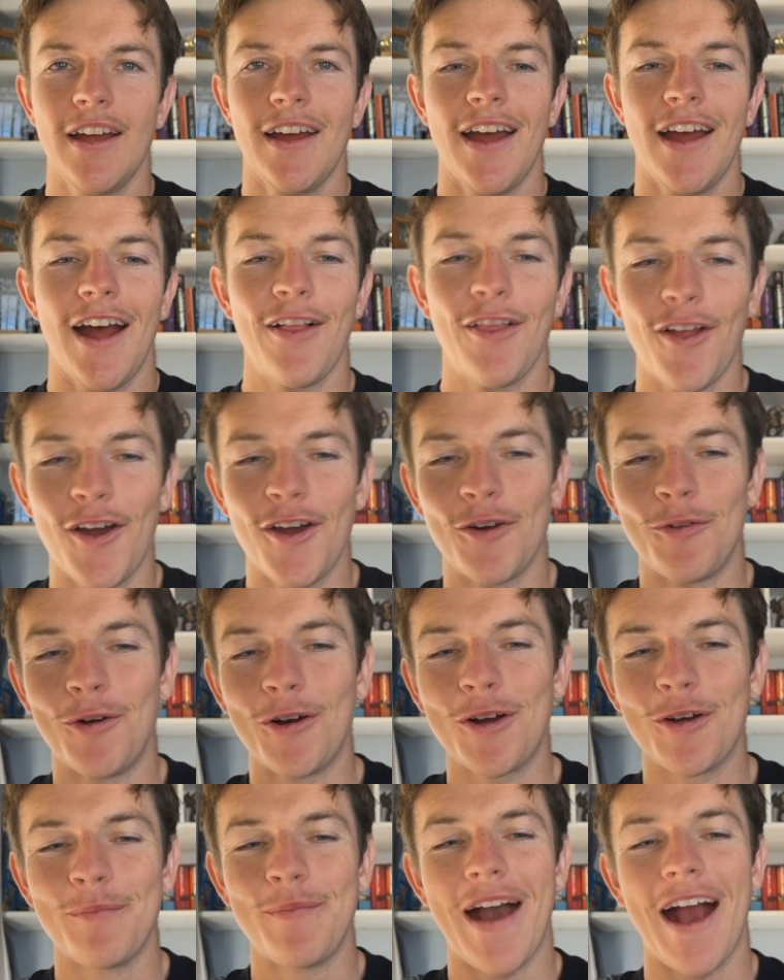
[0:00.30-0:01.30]
Hello and
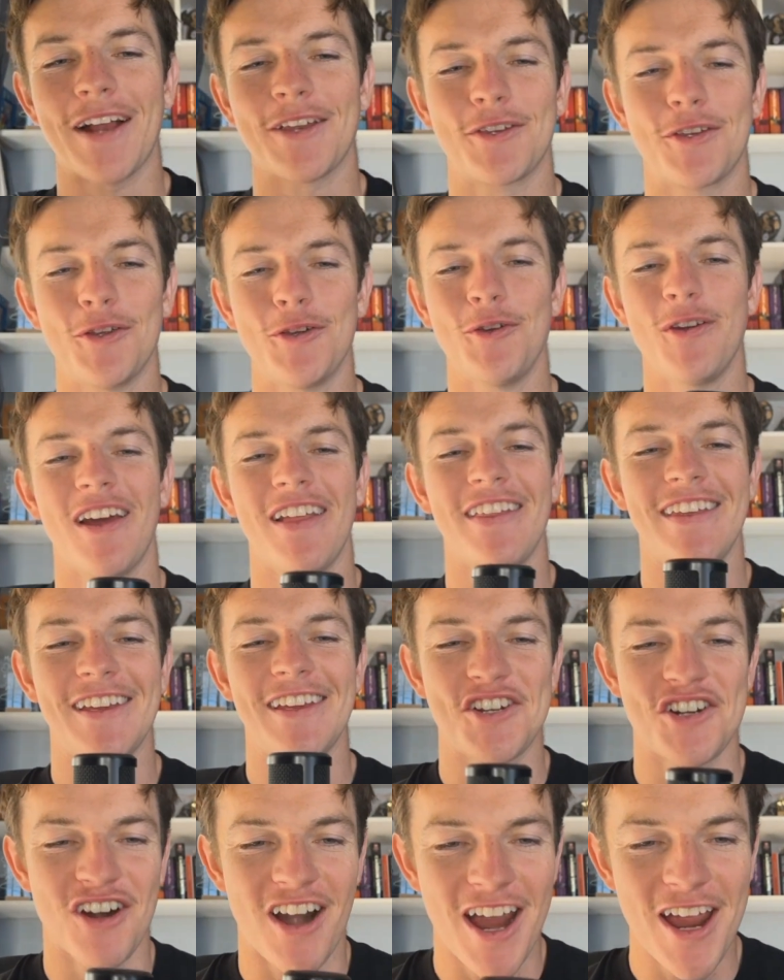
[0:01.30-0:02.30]
welcome back to the
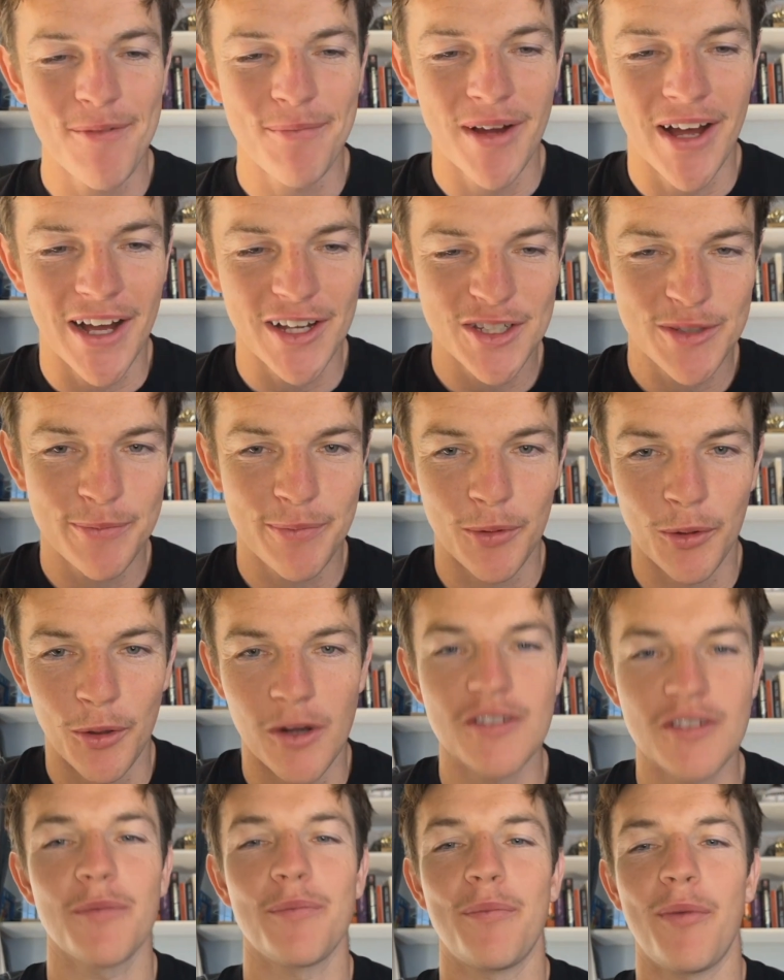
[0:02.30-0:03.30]
Trademark
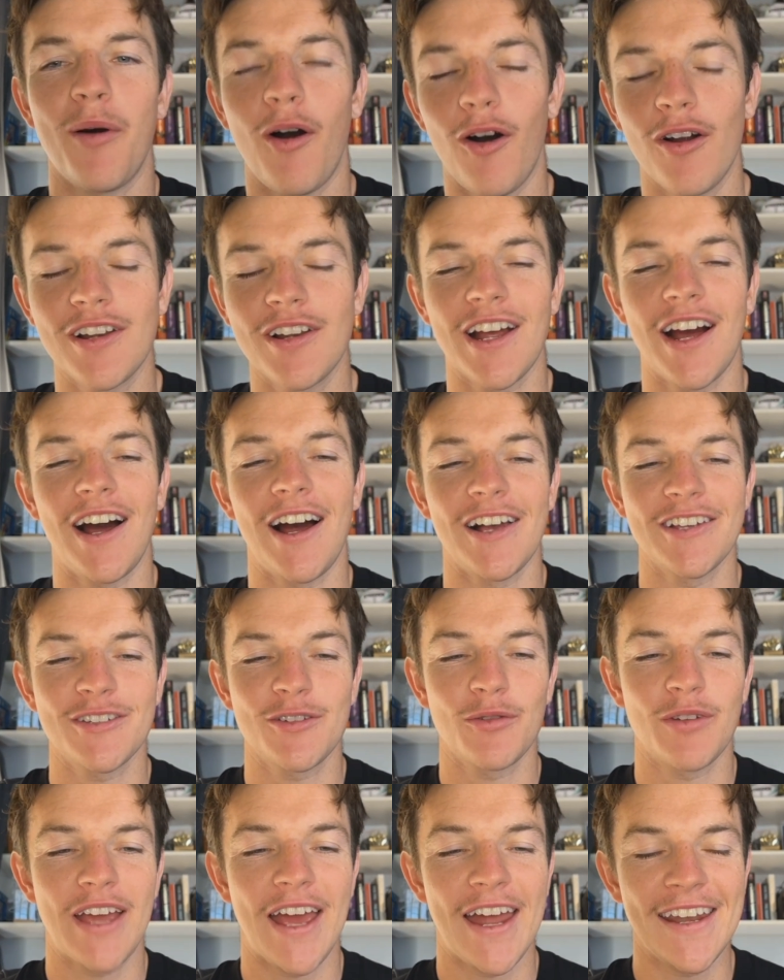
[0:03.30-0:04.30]
Sports
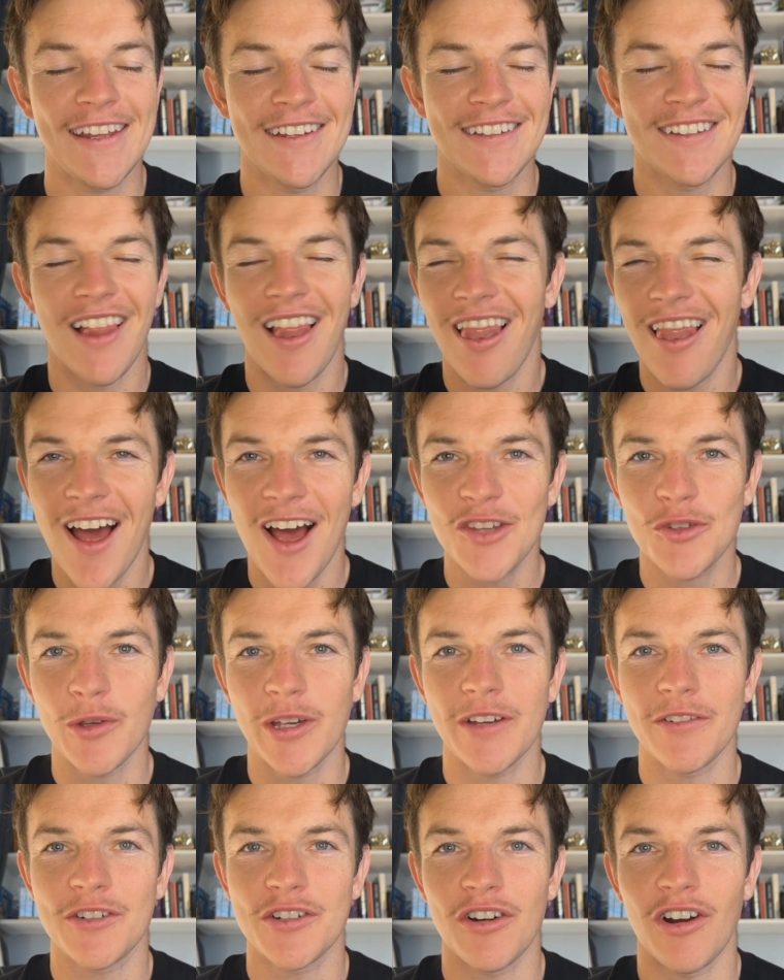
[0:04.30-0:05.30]
Podcast. We're heading into the last week
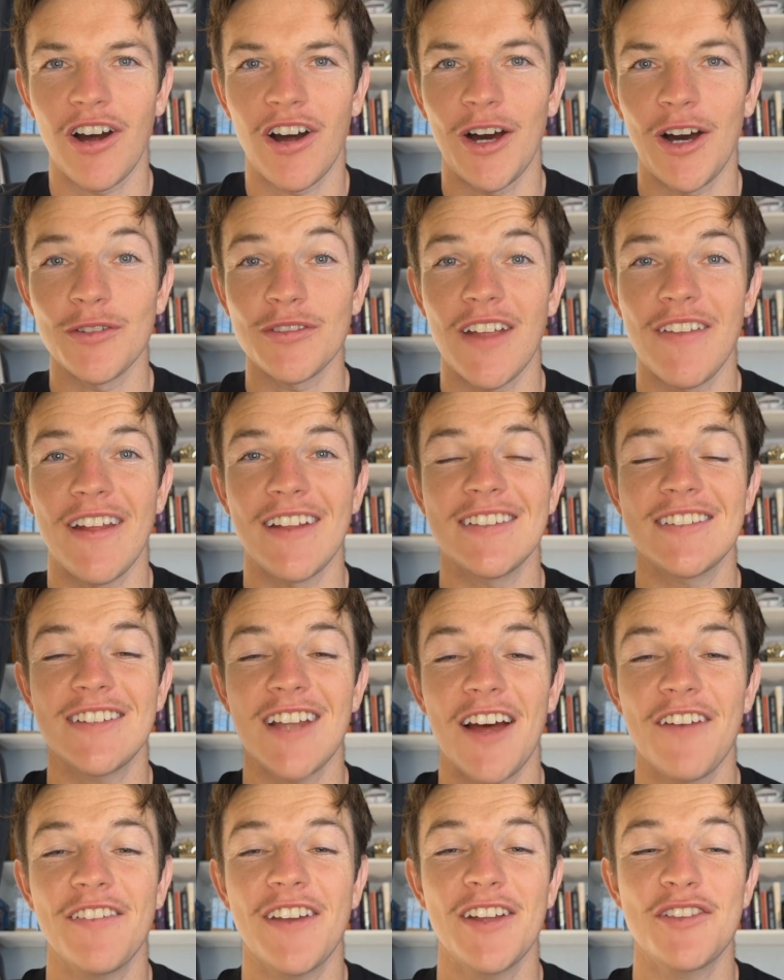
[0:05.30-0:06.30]
of trials and then
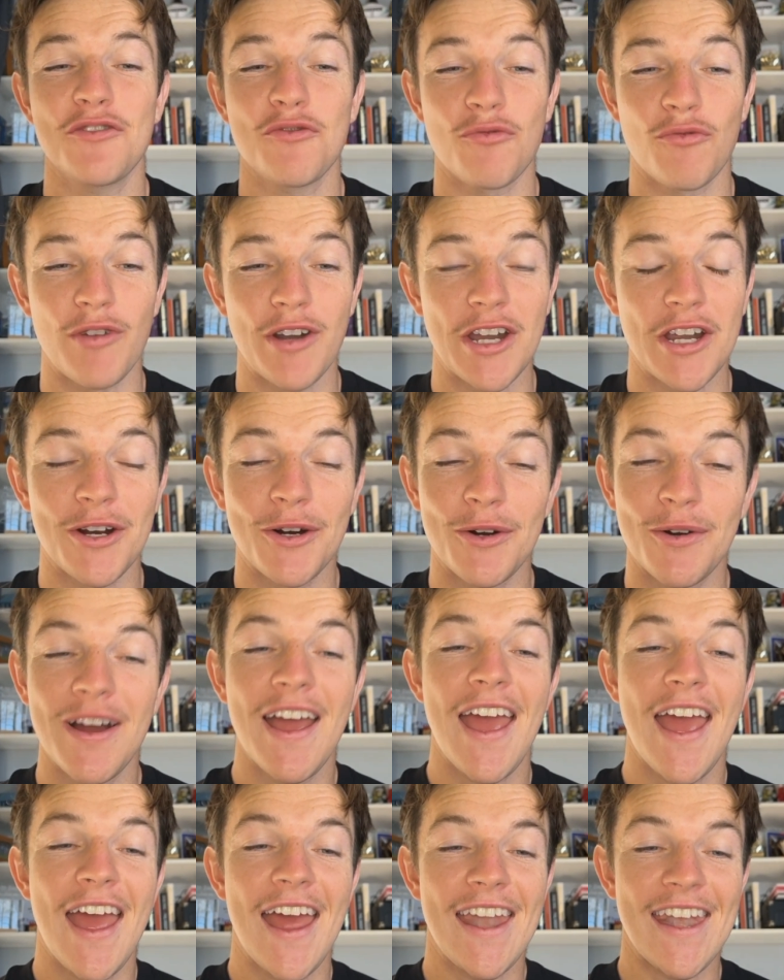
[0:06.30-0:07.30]
stuff gets real
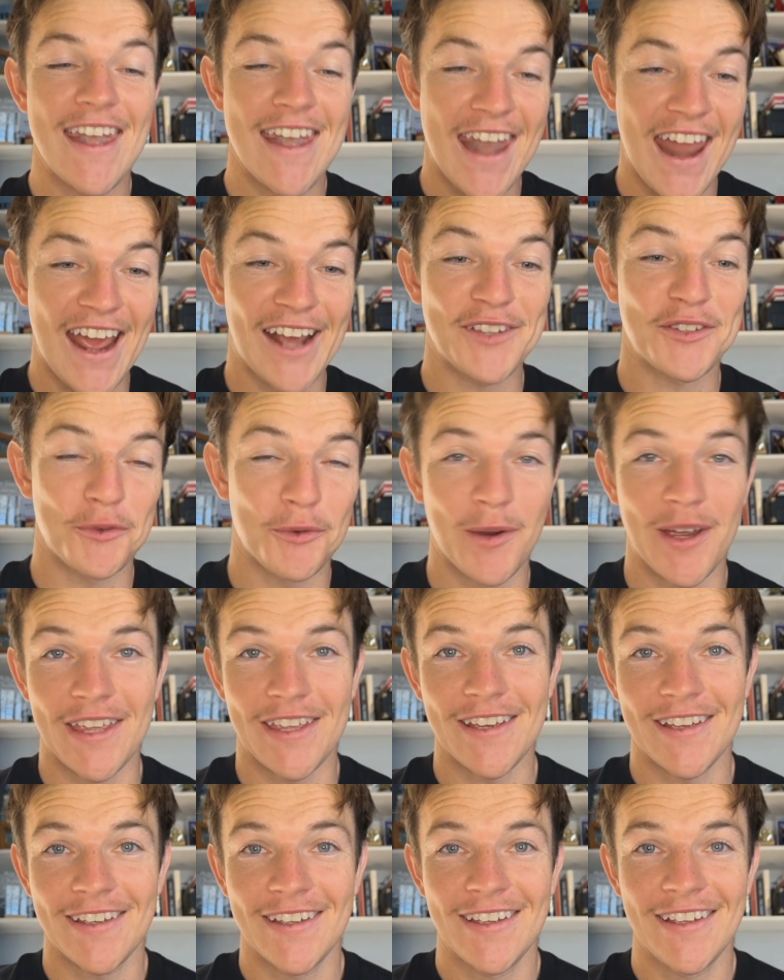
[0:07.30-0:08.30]
next
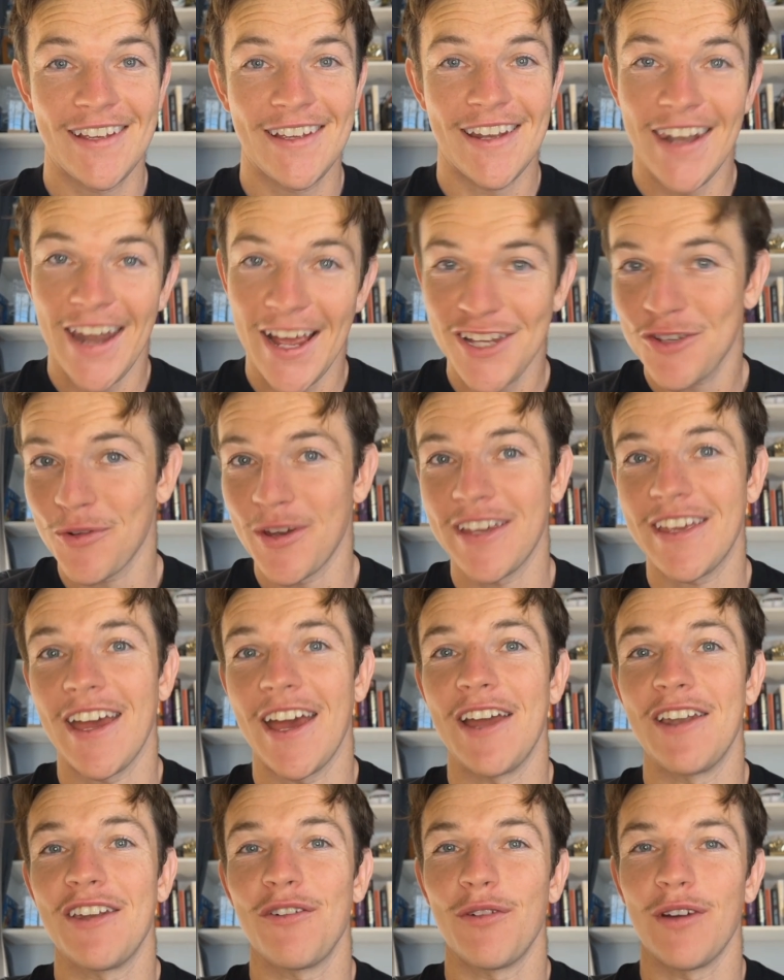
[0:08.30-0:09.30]
week. Next
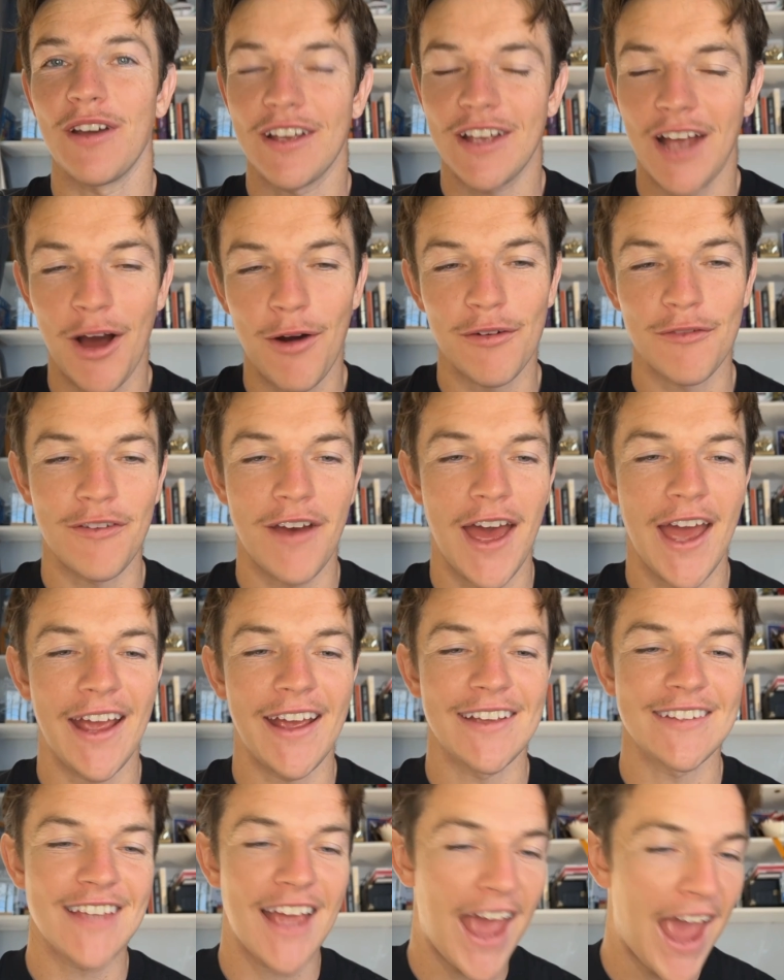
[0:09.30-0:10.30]
weekend, we're going to
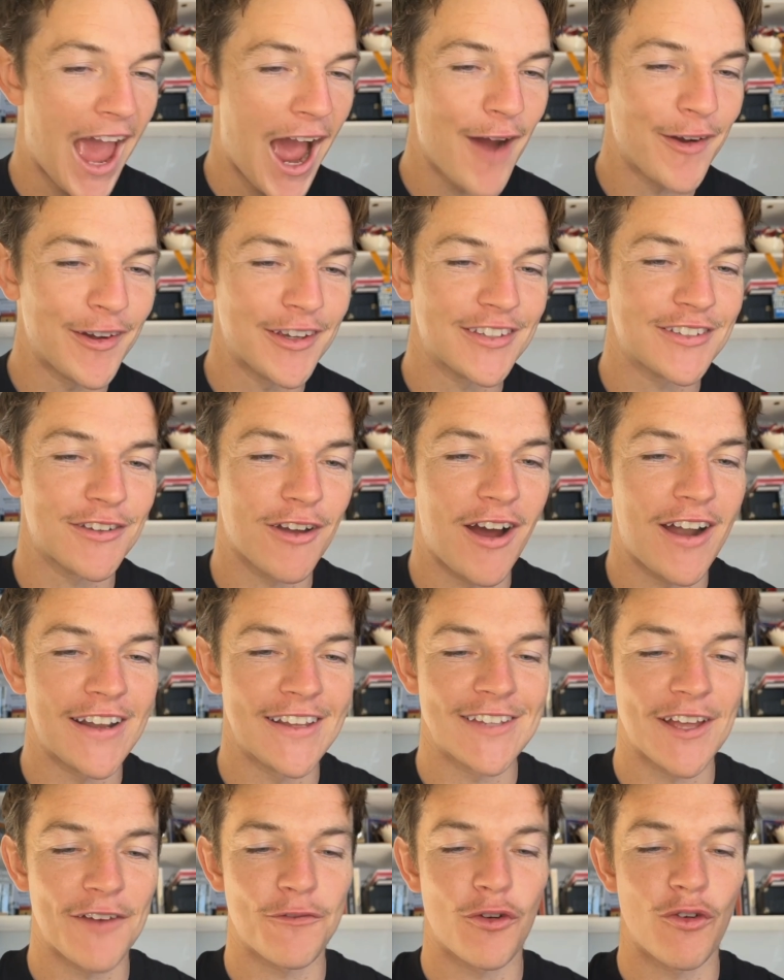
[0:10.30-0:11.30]
Vegas. How exciting is
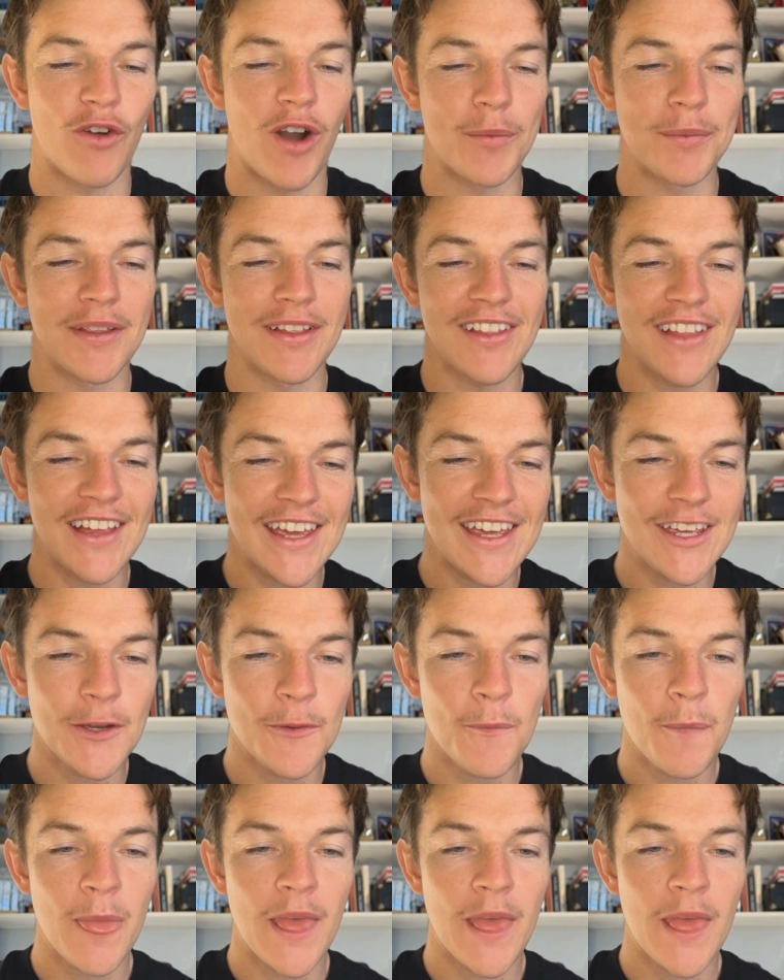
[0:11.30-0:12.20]
that for rugby league?